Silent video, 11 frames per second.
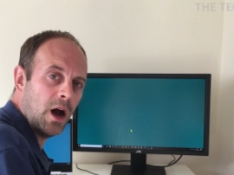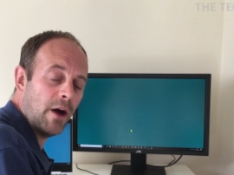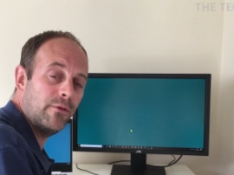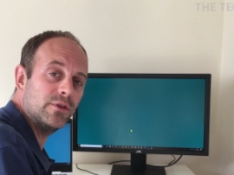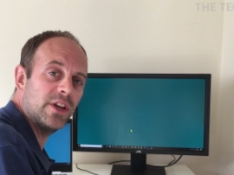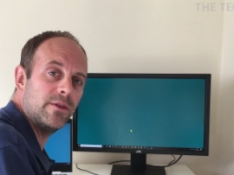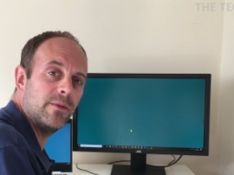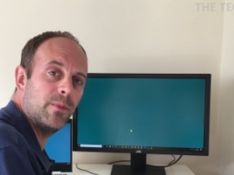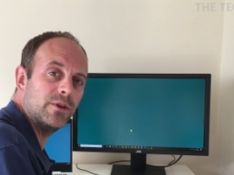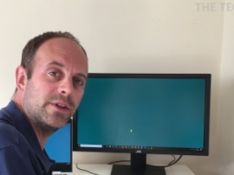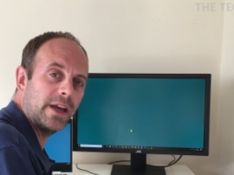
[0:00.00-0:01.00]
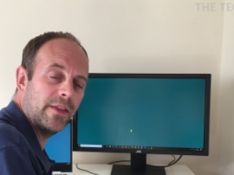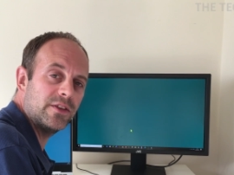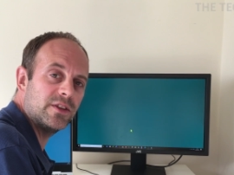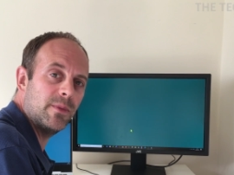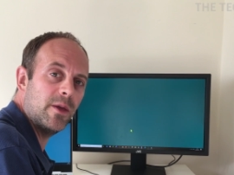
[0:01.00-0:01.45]
I've also put
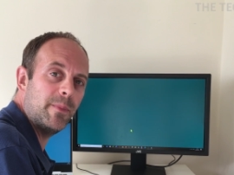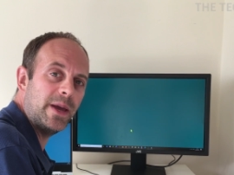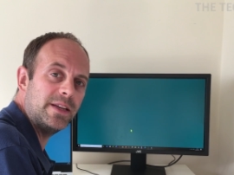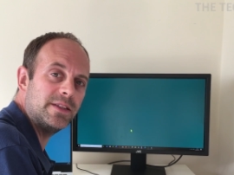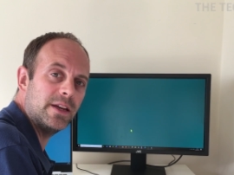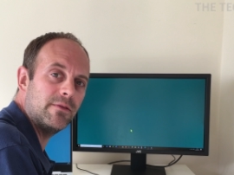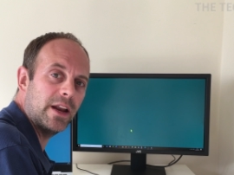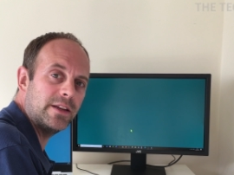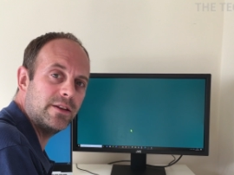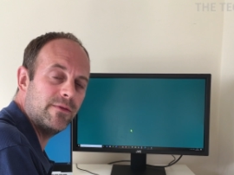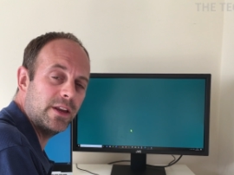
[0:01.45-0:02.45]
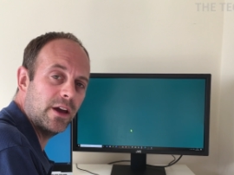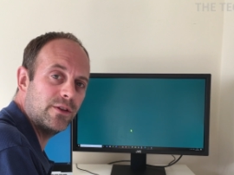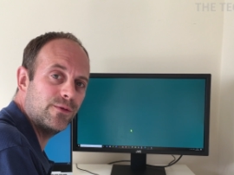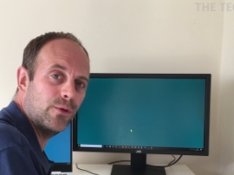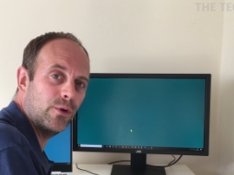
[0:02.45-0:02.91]
together some other PC related
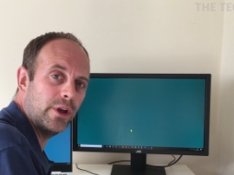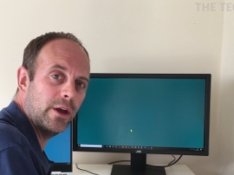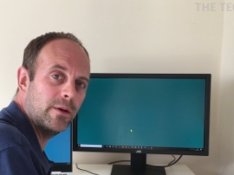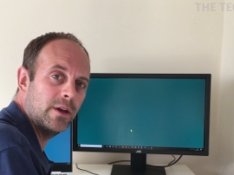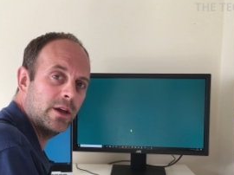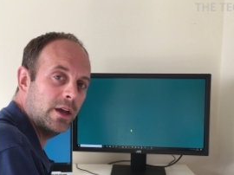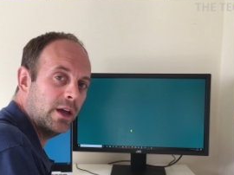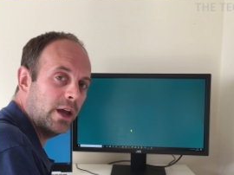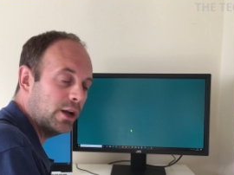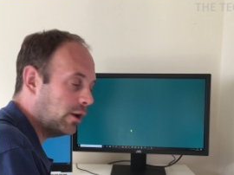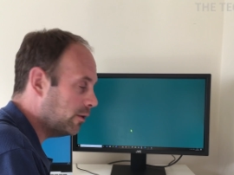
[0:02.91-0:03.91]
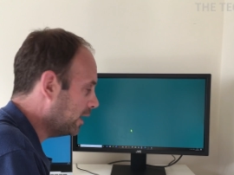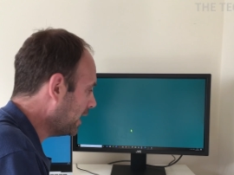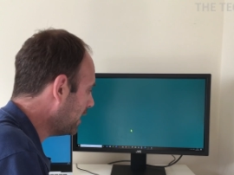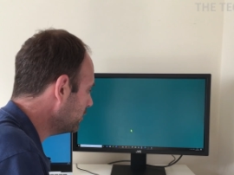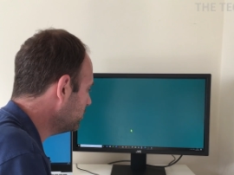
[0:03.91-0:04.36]
videos for you, including
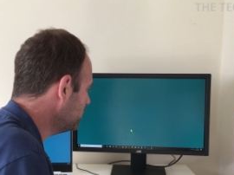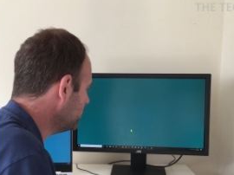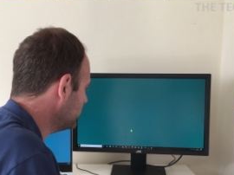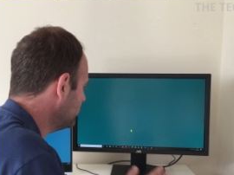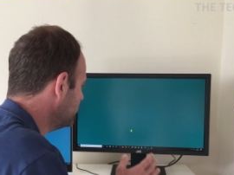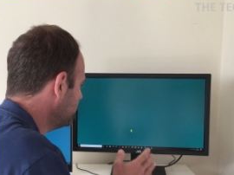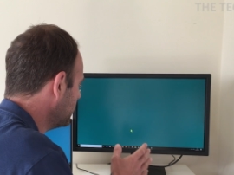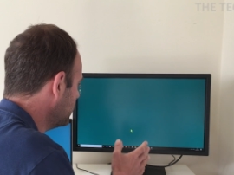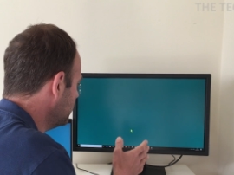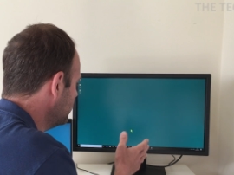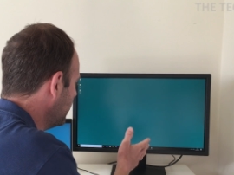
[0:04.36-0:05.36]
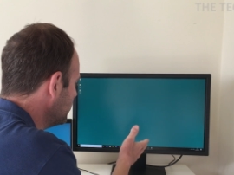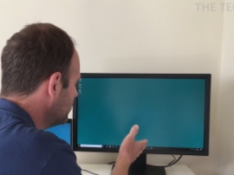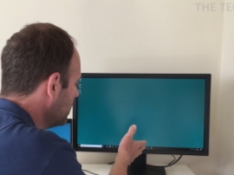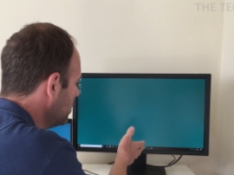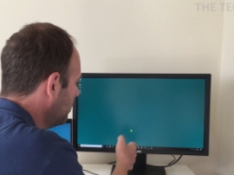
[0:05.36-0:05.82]
how to adjust your second
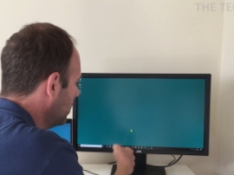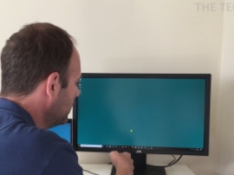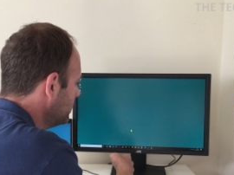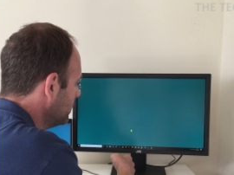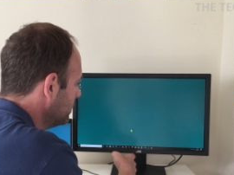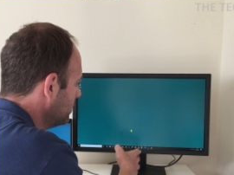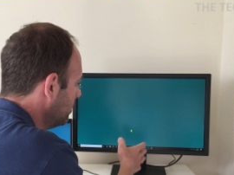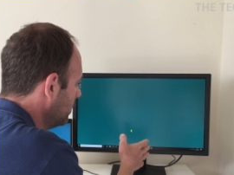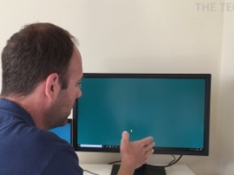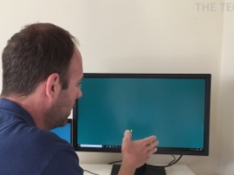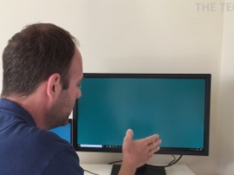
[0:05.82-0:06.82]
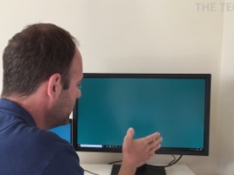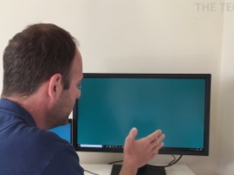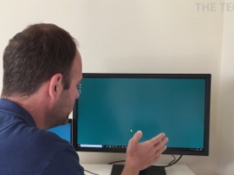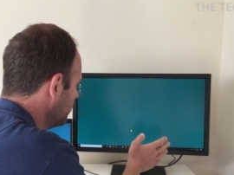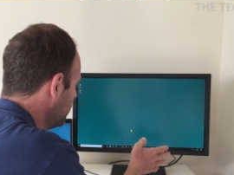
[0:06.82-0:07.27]
external monitor so it either
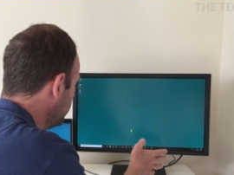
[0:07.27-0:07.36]
sits on the